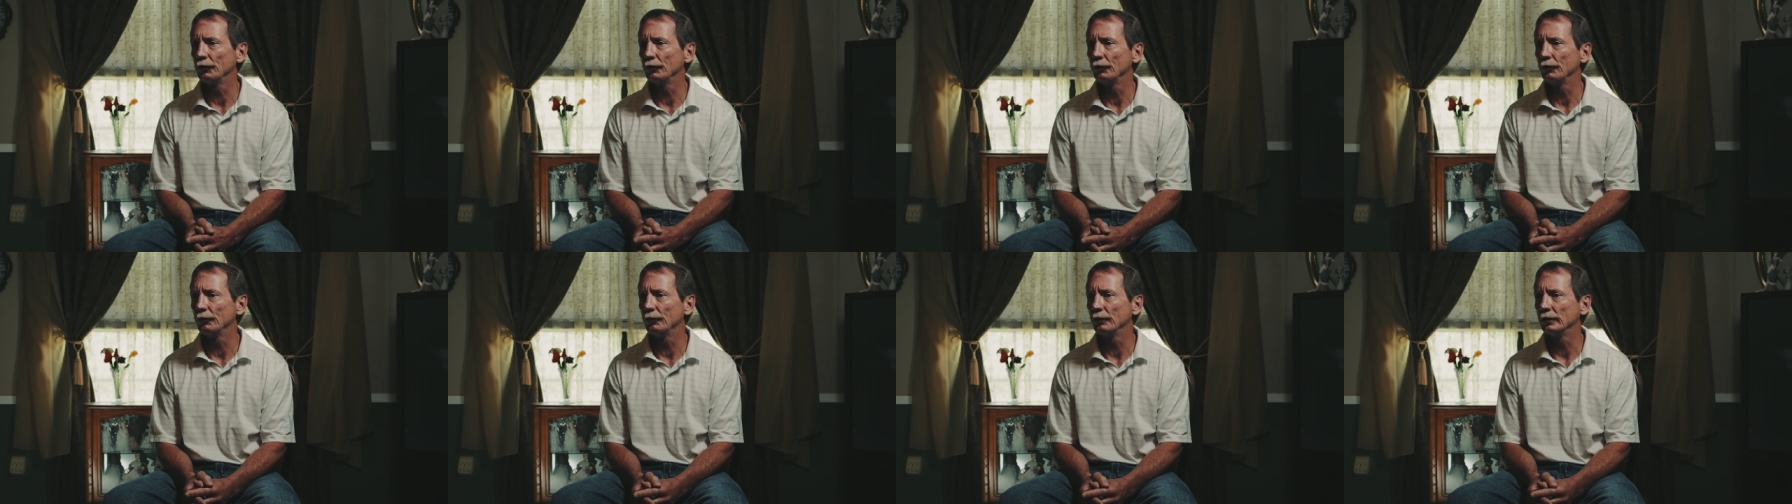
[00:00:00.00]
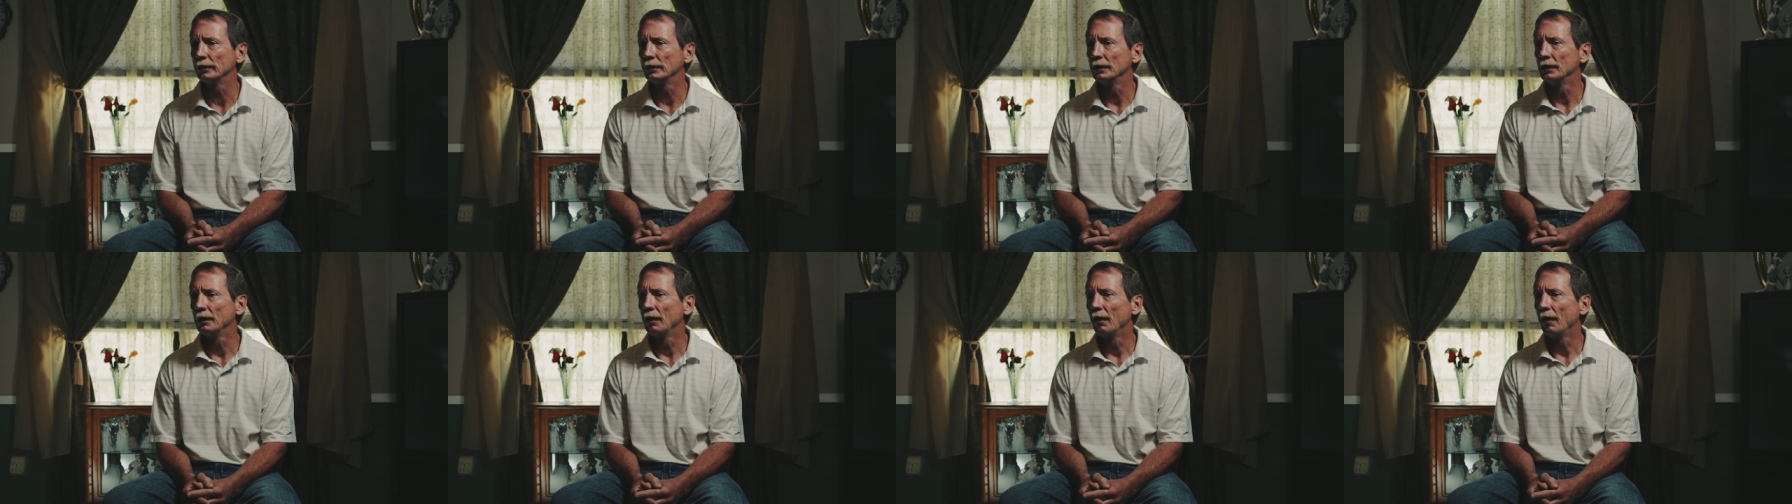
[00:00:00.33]
to
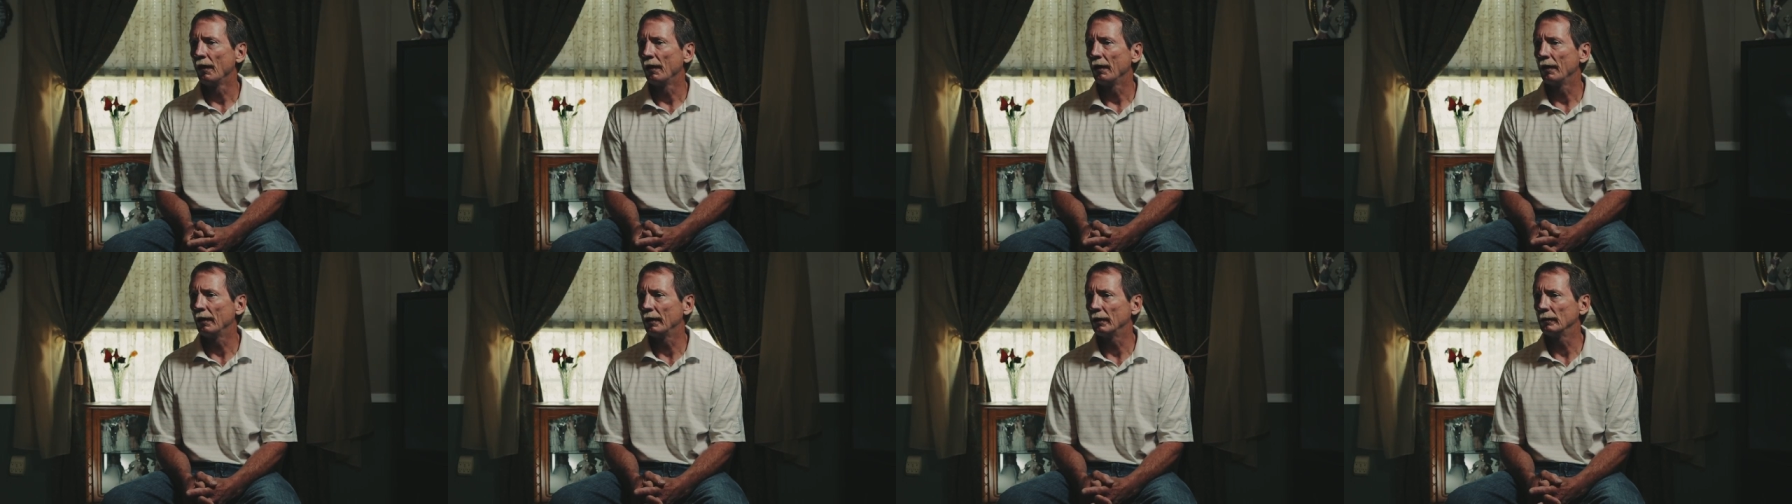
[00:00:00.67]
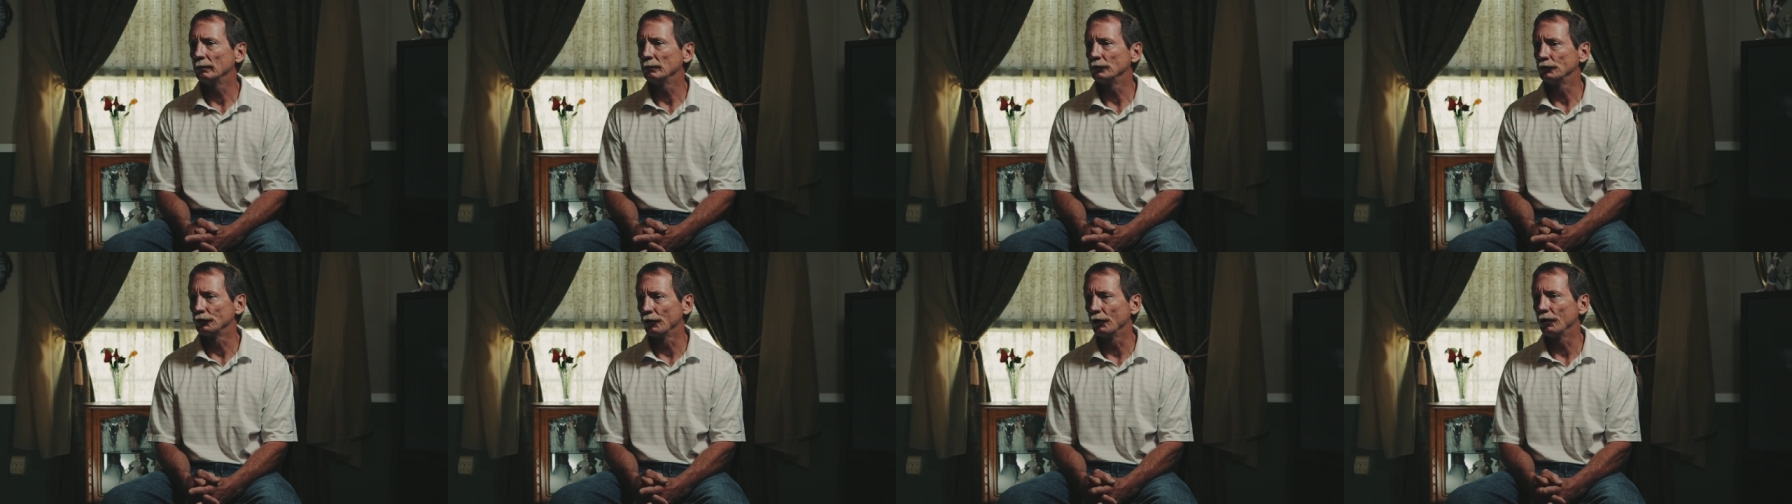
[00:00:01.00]

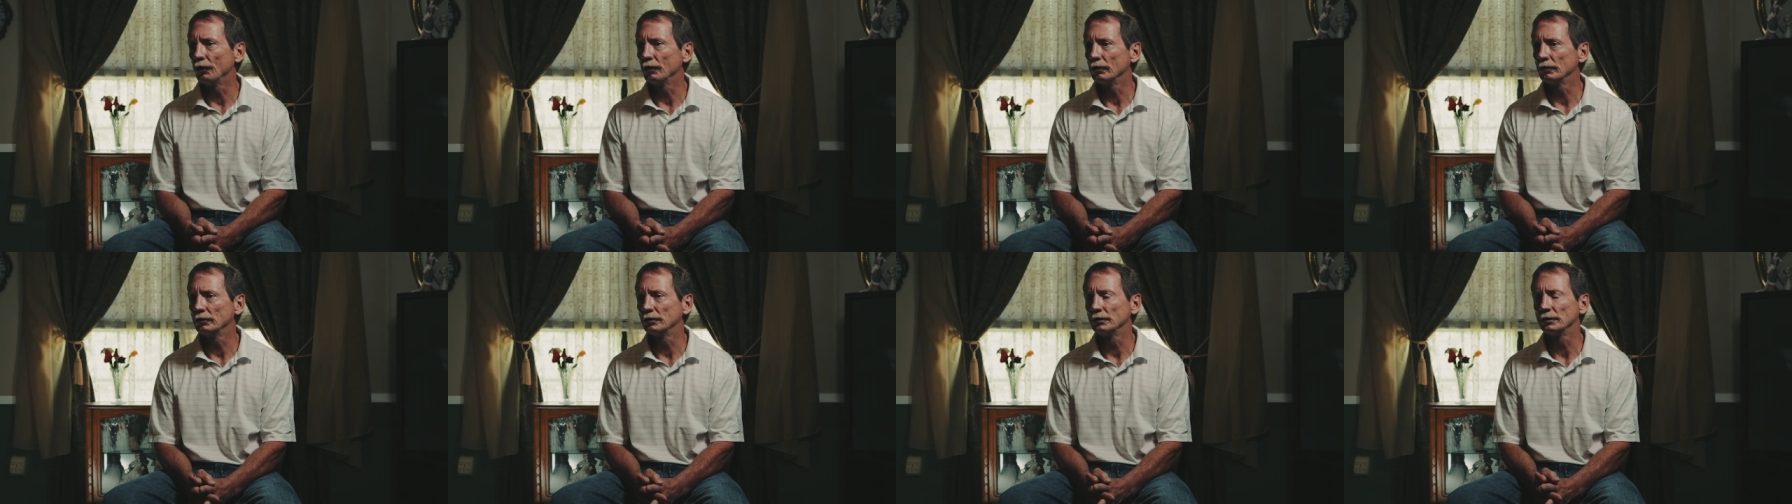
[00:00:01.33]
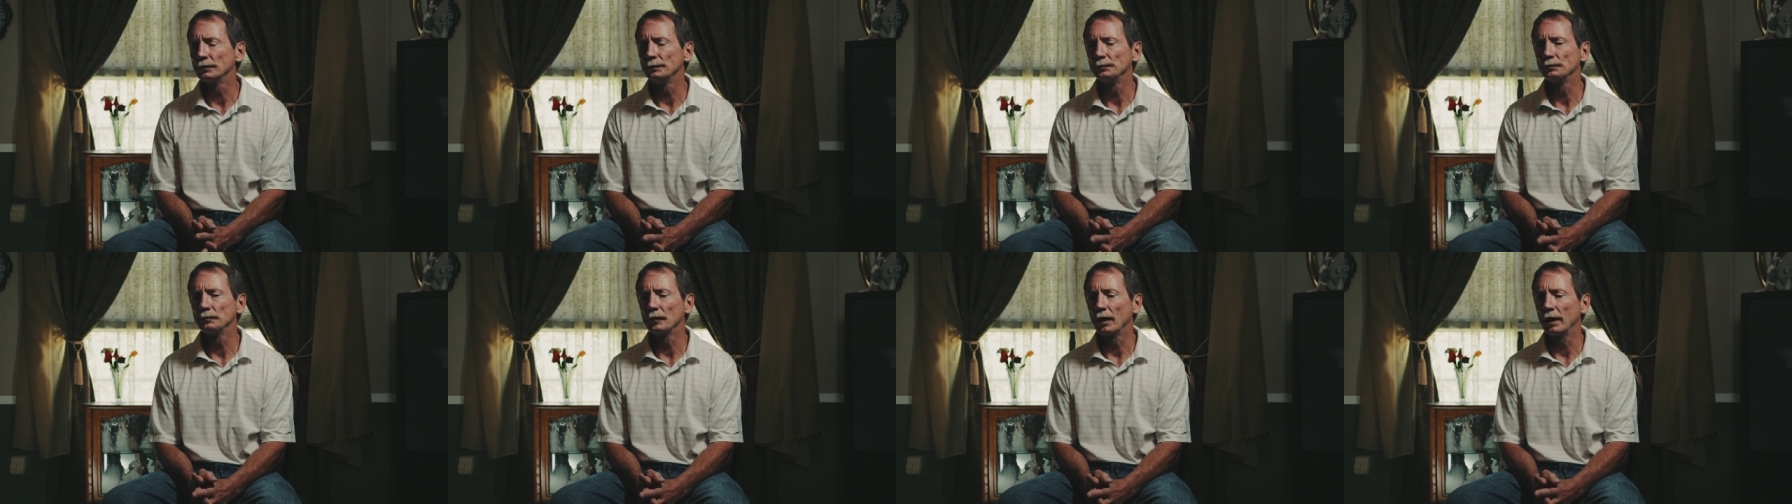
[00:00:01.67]
um,
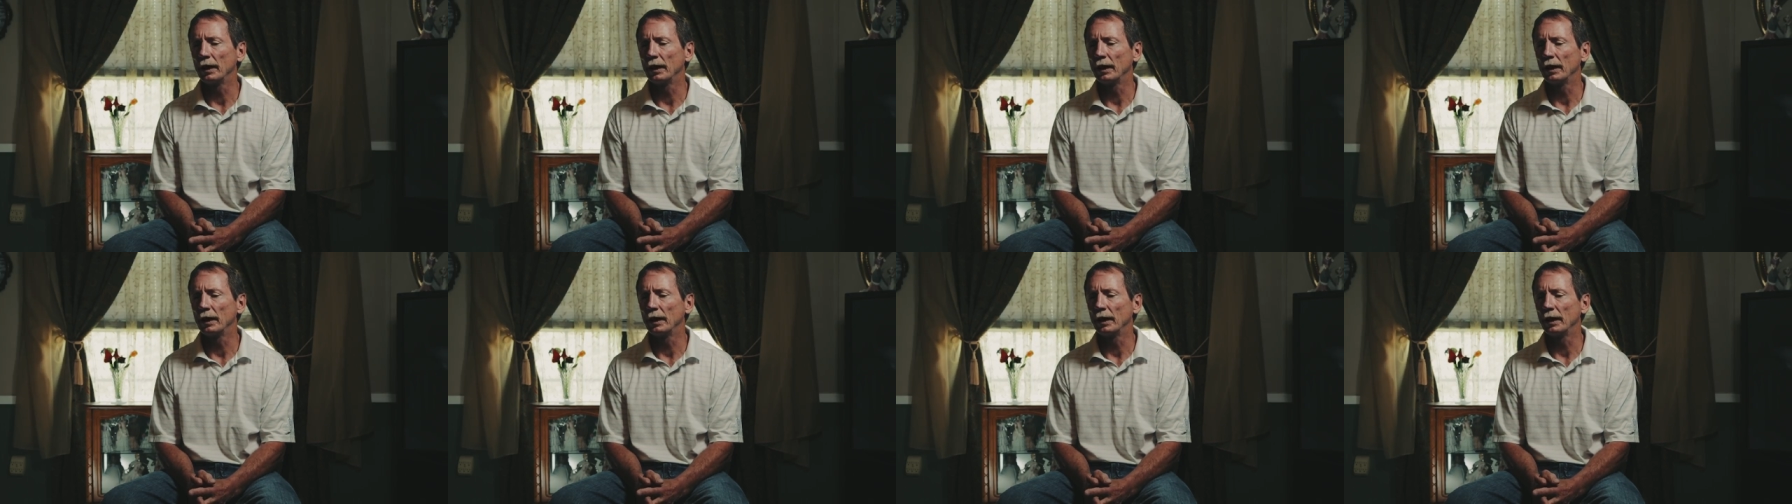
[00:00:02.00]
drugs,